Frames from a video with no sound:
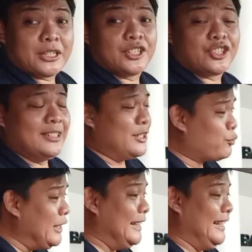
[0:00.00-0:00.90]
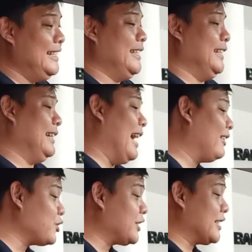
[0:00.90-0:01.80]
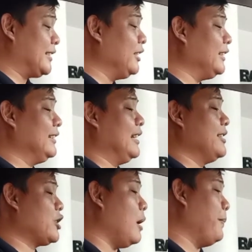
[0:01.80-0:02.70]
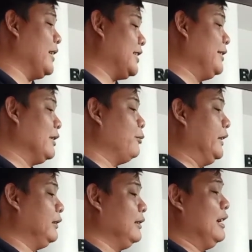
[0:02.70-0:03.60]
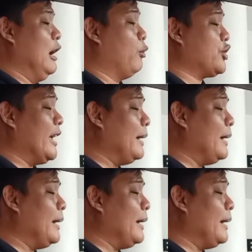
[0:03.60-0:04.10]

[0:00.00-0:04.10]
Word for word: position is really easy, and there's this tilt and telescopic steering wheel, which